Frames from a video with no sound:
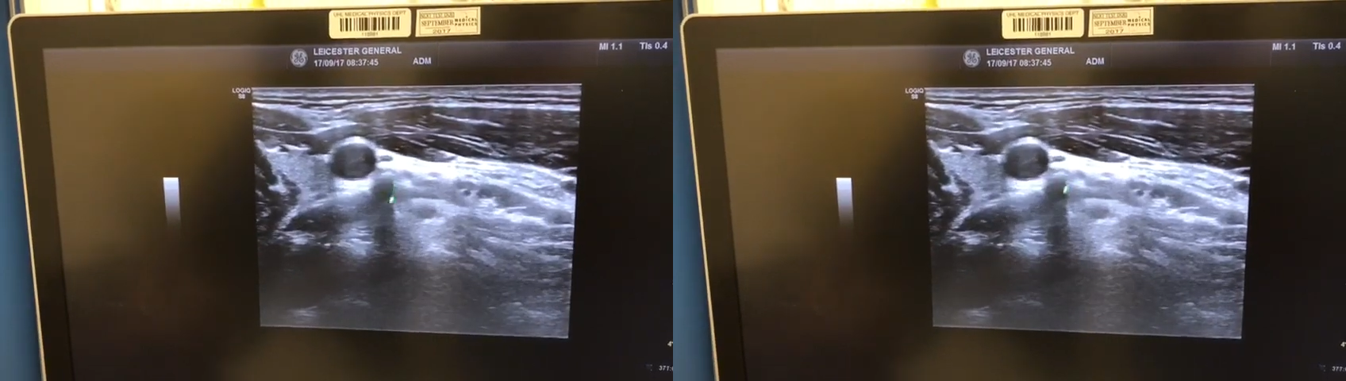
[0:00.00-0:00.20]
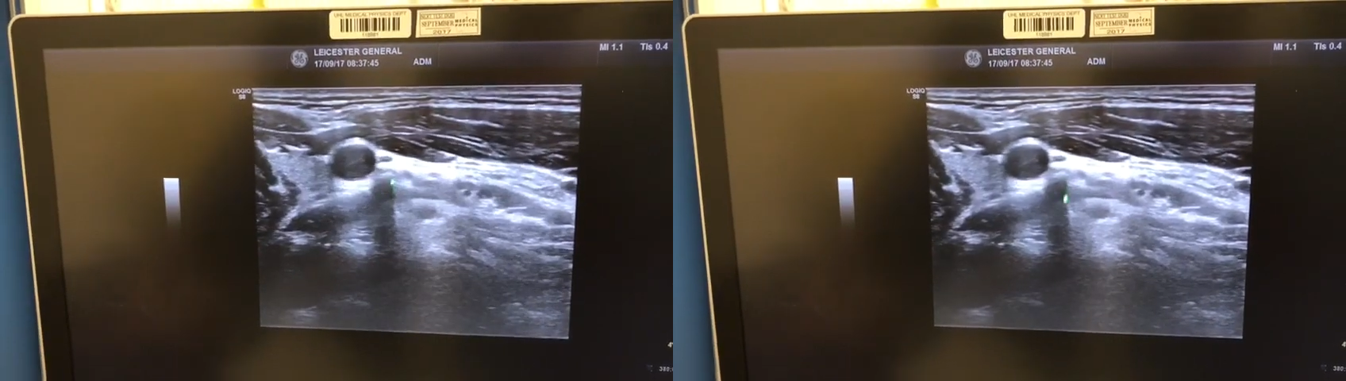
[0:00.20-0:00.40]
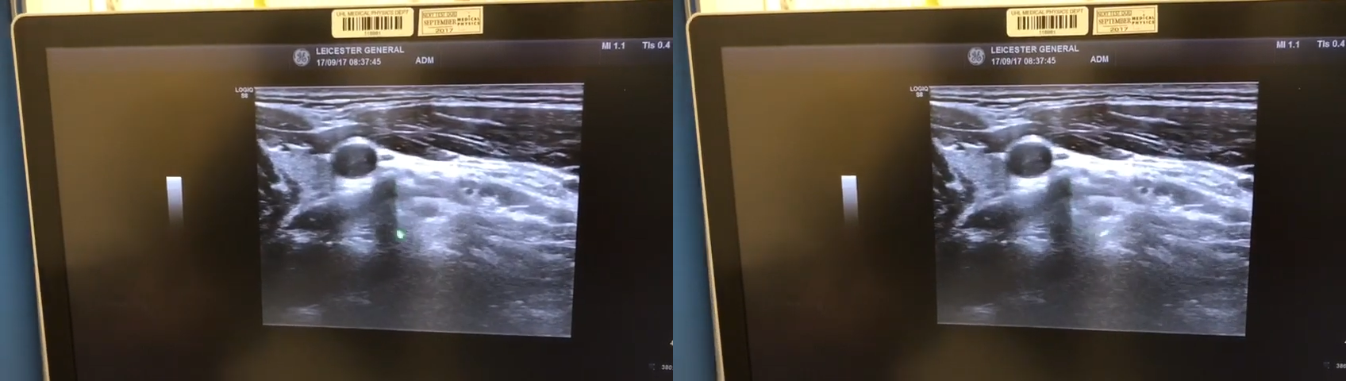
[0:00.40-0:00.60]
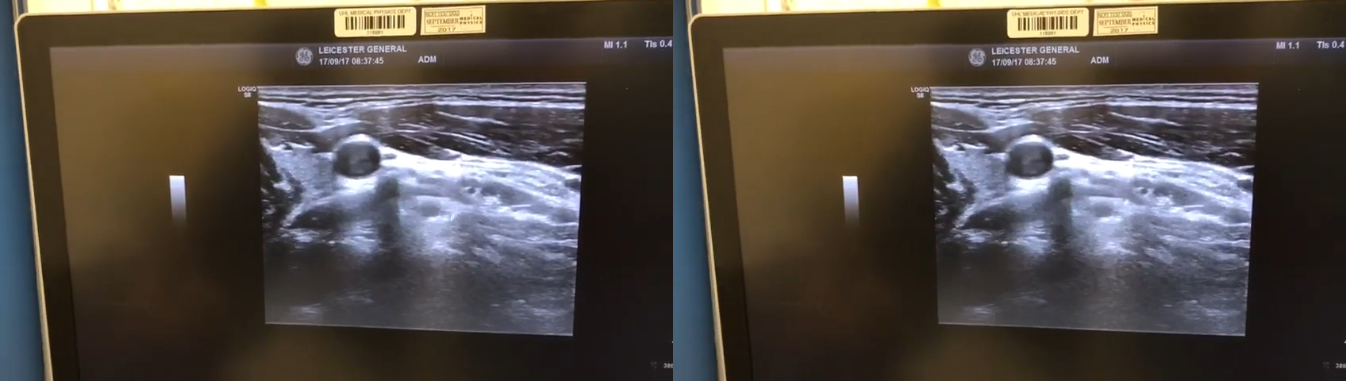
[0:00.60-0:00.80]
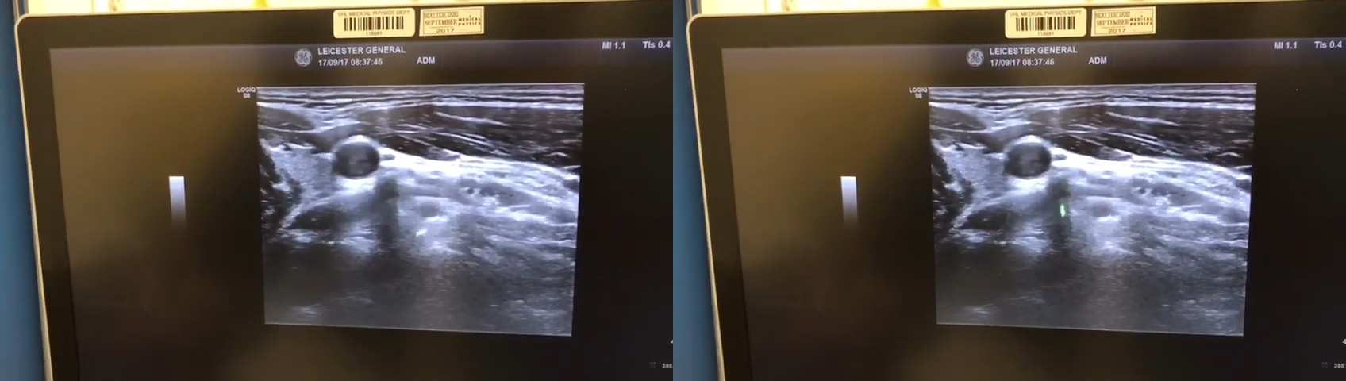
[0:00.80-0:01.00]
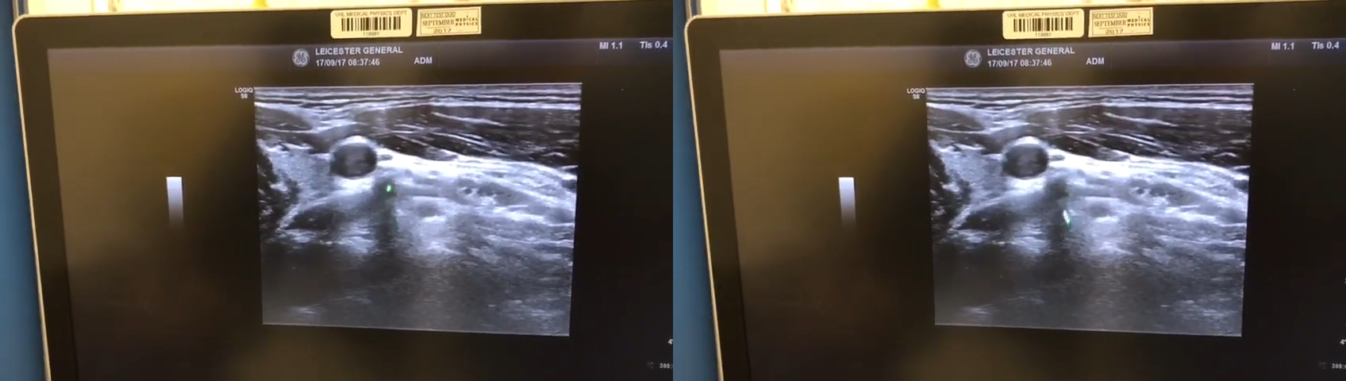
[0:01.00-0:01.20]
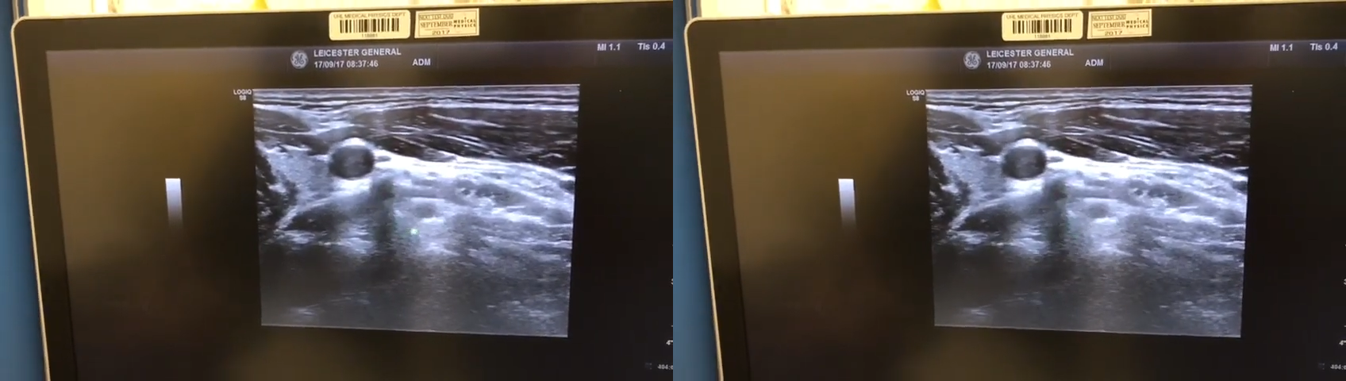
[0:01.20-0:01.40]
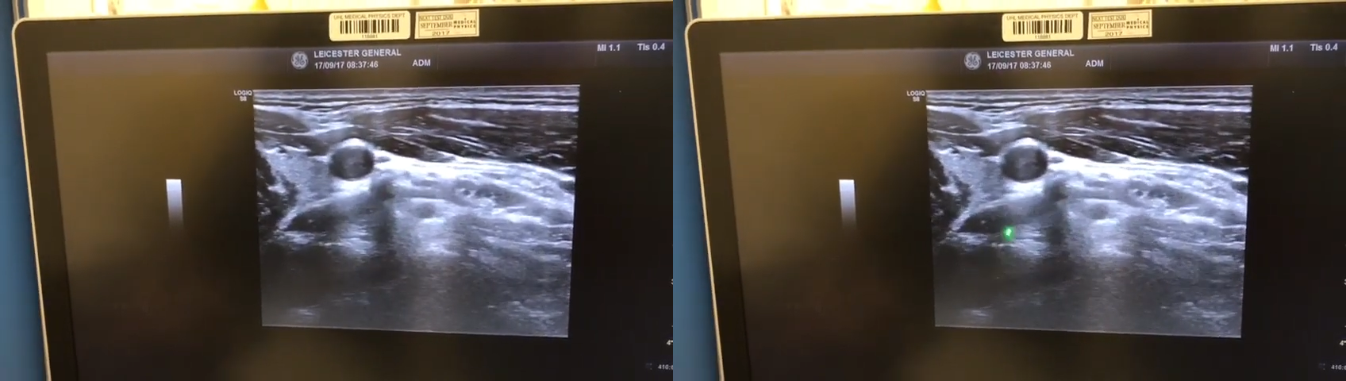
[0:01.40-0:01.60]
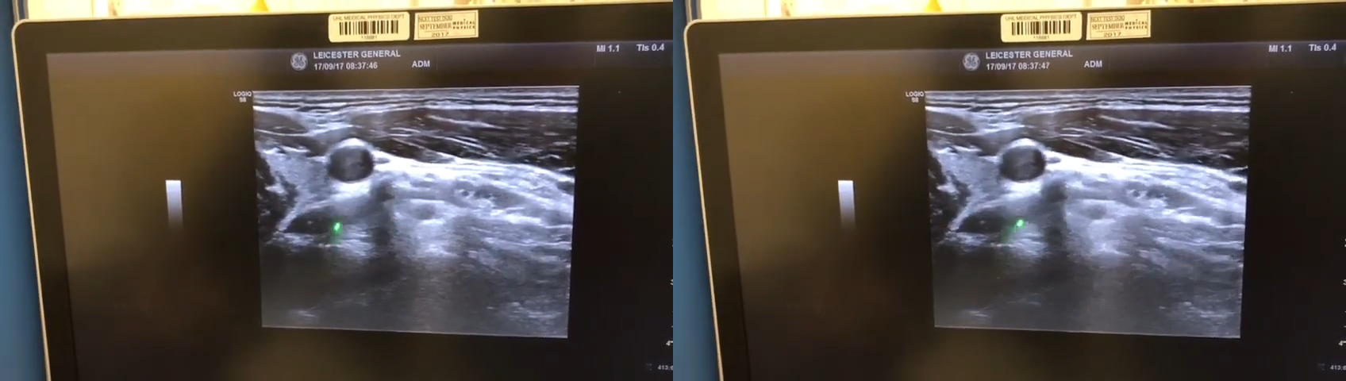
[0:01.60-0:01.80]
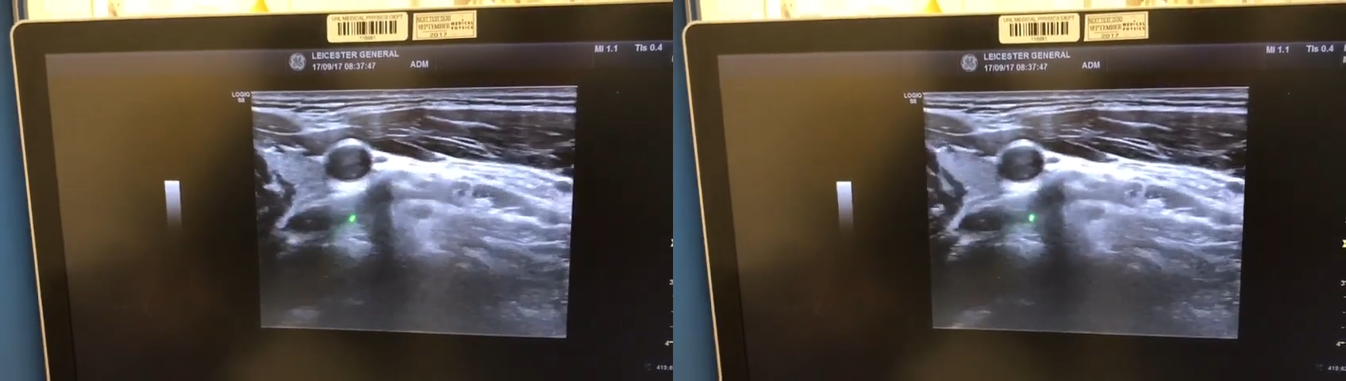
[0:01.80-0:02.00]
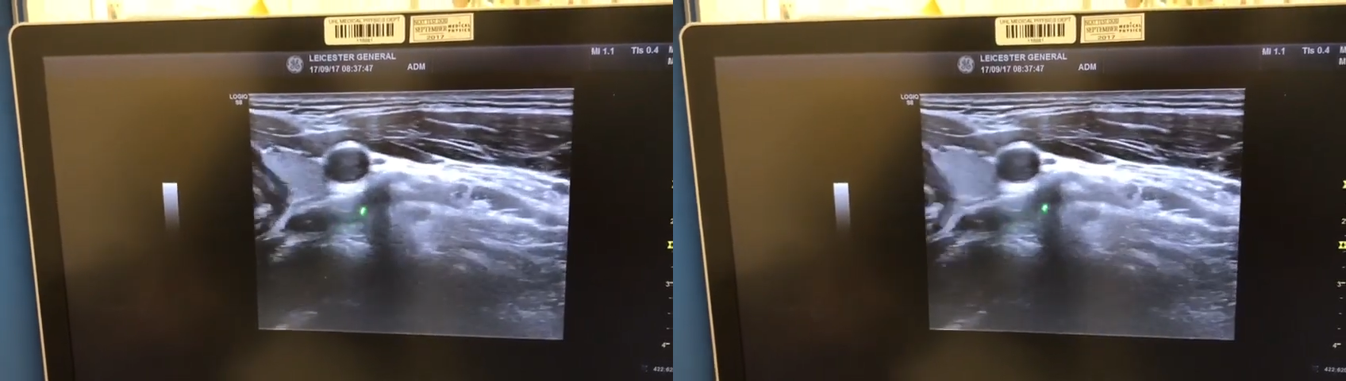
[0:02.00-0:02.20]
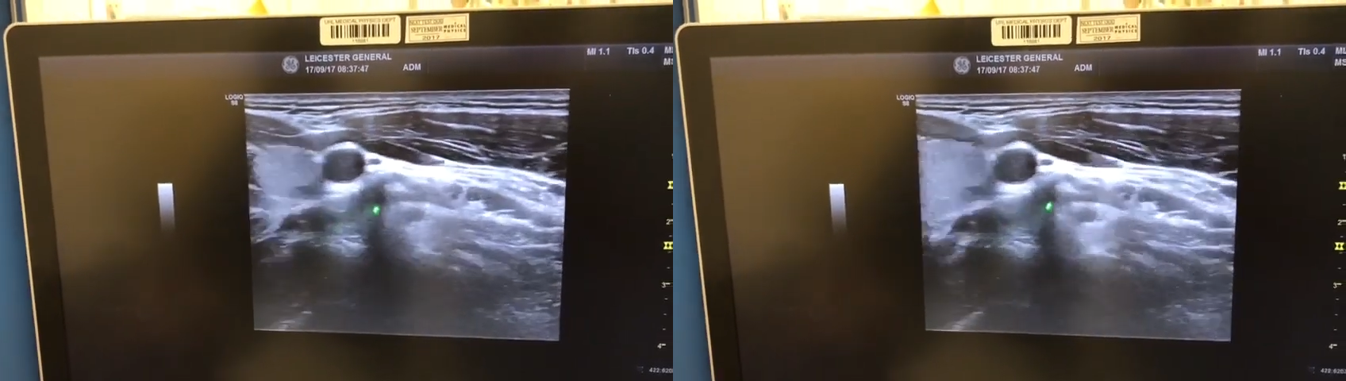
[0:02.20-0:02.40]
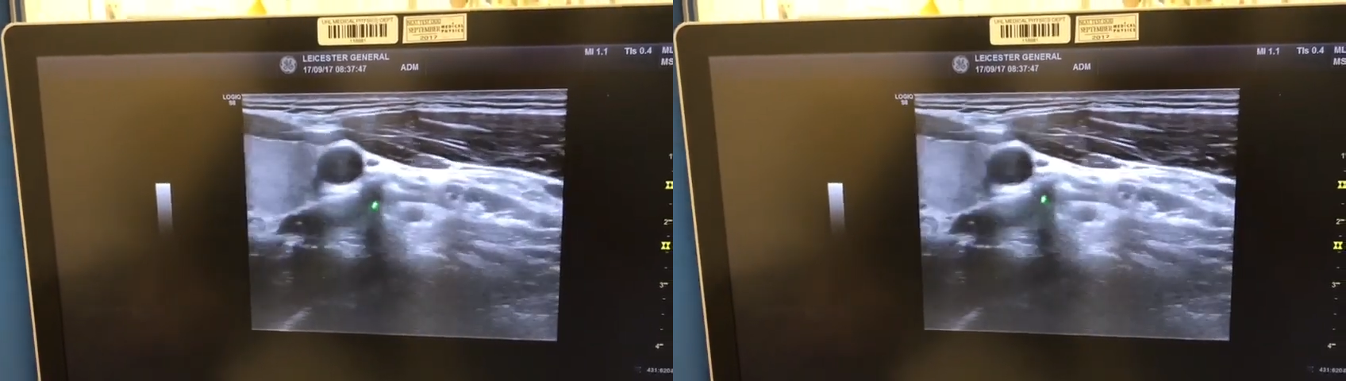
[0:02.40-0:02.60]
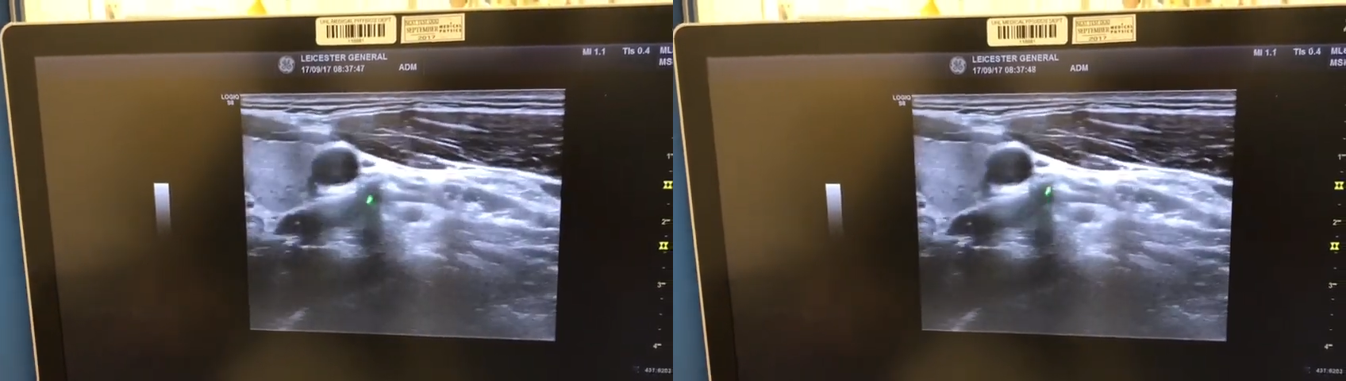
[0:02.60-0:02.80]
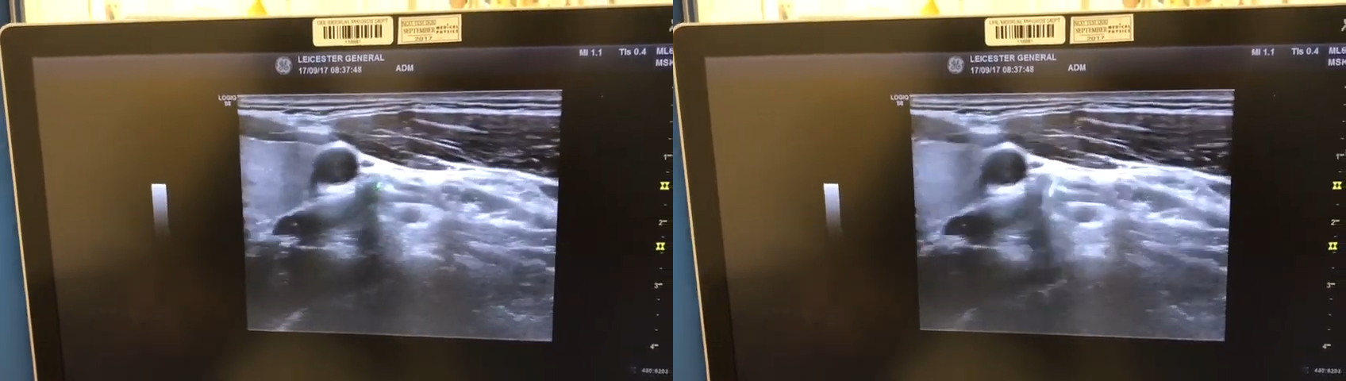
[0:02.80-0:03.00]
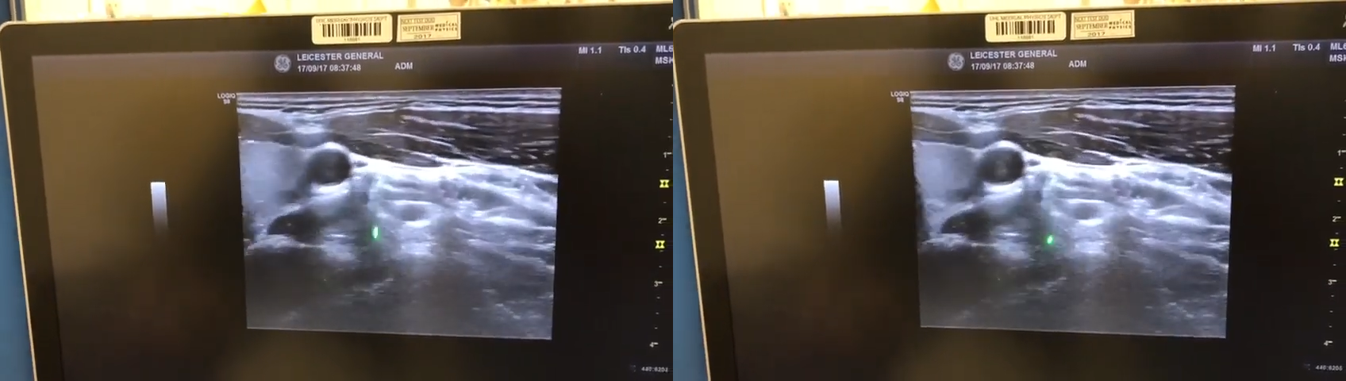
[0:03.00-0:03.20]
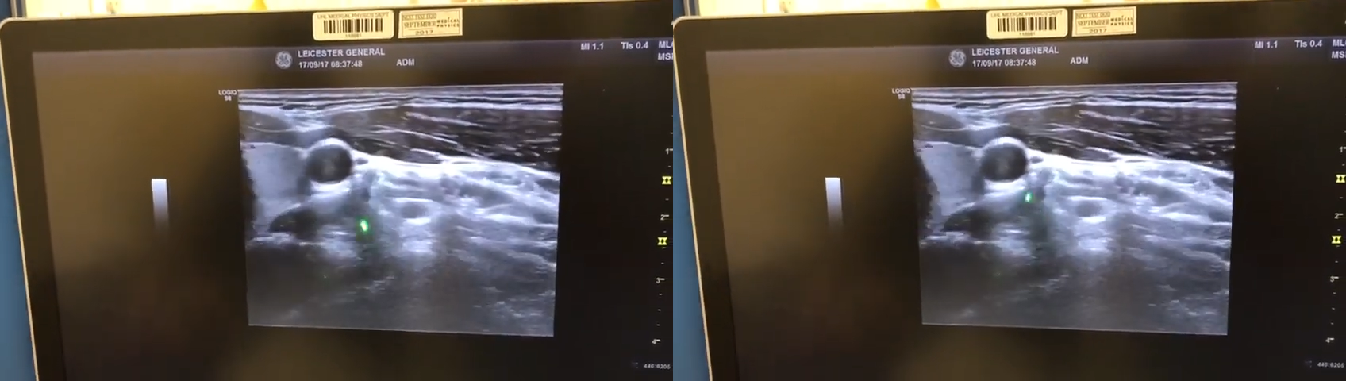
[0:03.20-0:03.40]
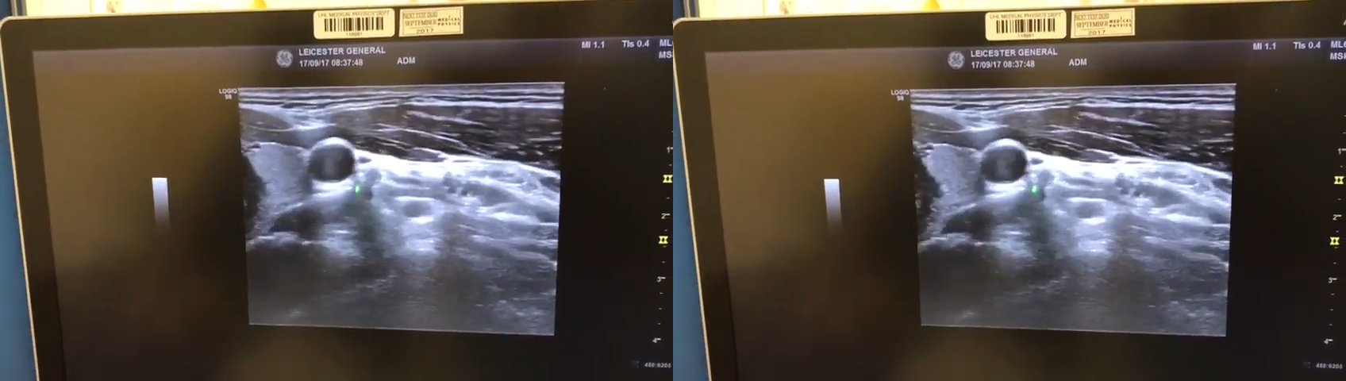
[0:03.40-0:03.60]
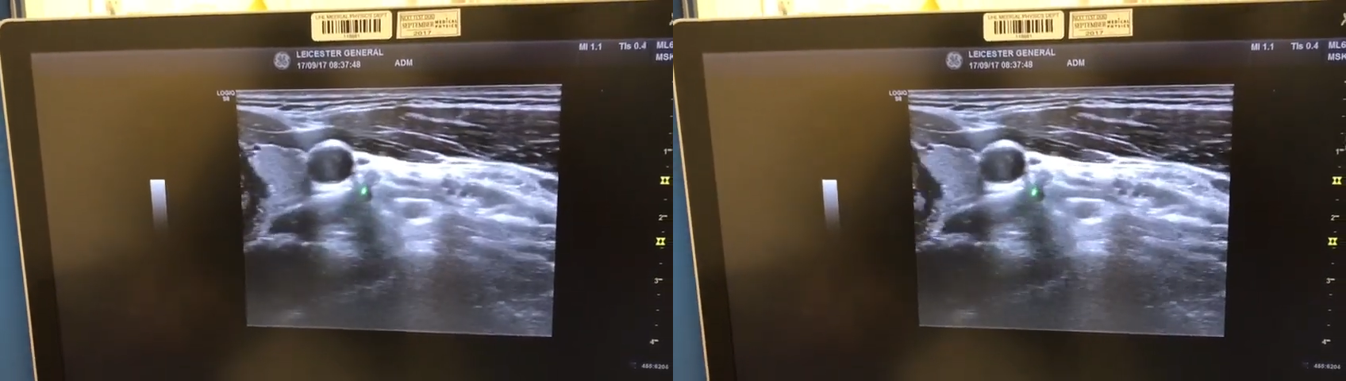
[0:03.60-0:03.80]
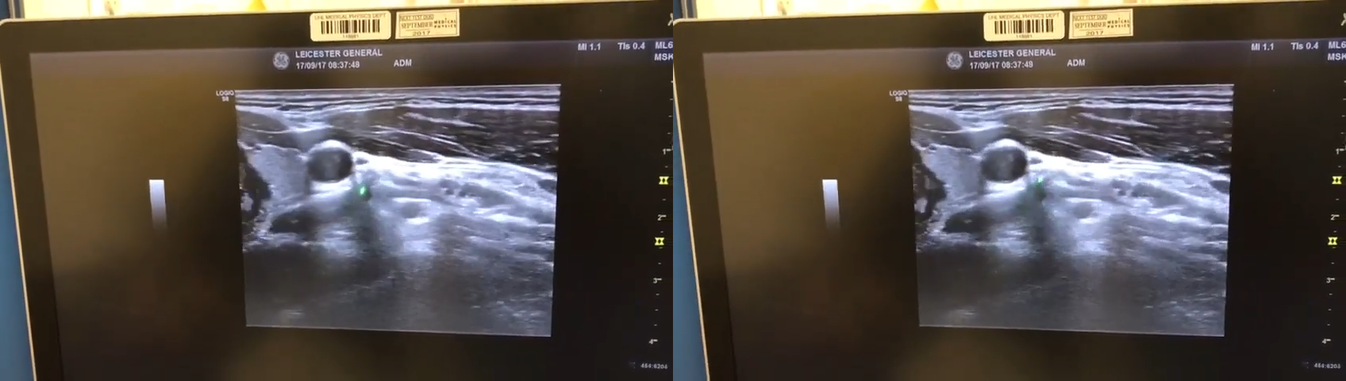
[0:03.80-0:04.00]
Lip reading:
[unreadable: no face in view]